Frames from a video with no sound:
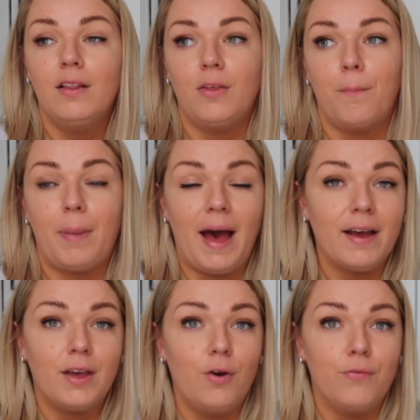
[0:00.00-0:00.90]
the
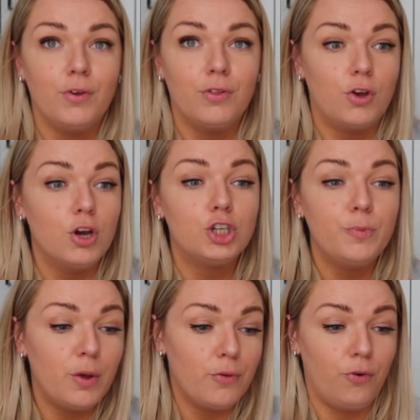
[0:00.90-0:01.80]
back of the cushion
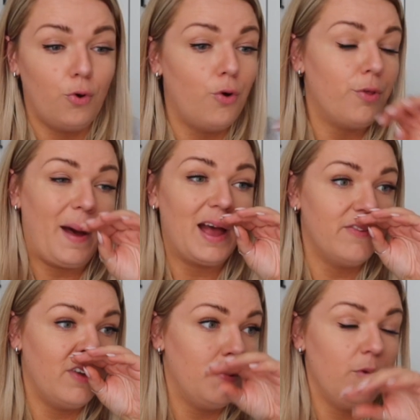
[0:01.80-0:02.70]
would be on the floor, the back
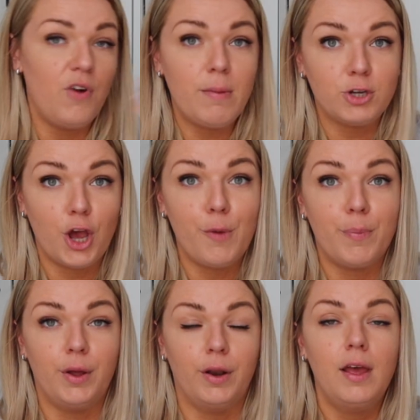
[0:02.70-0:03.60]
of it would be ripped
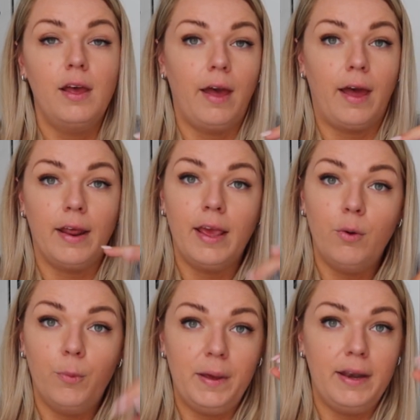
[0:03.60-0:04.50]
open, and he
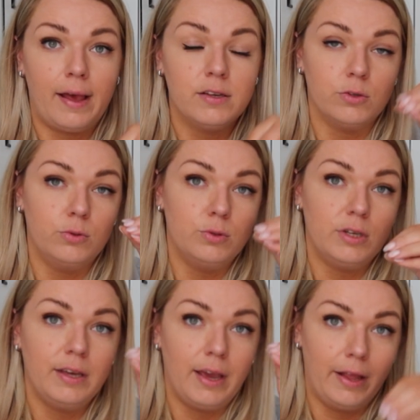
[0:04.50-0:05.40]
will be nestled
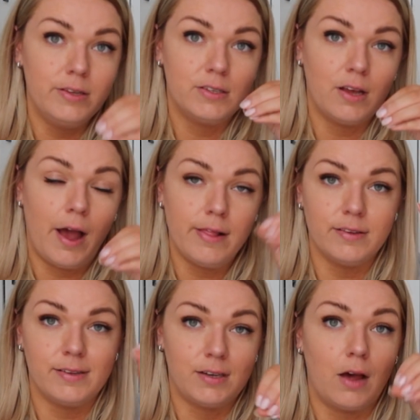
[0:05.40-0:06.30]
inside the
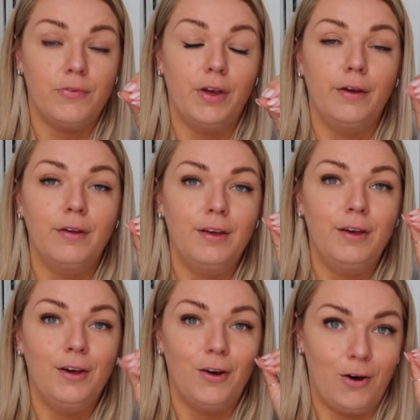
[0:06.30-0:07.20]
stuffing
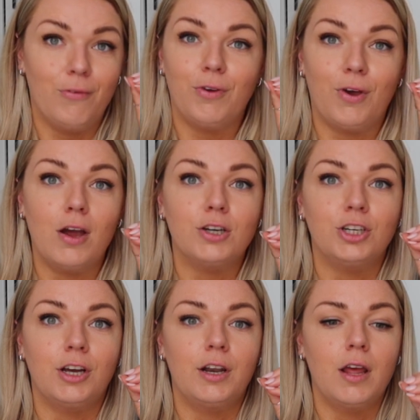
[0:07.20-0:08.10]
of the
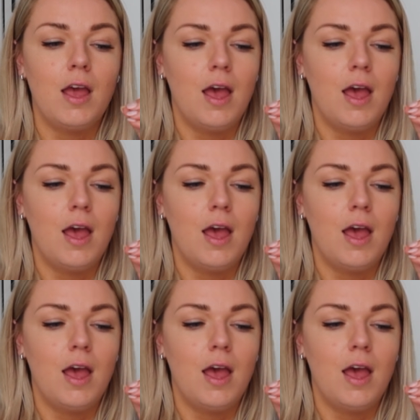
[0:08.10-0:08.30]
cushion.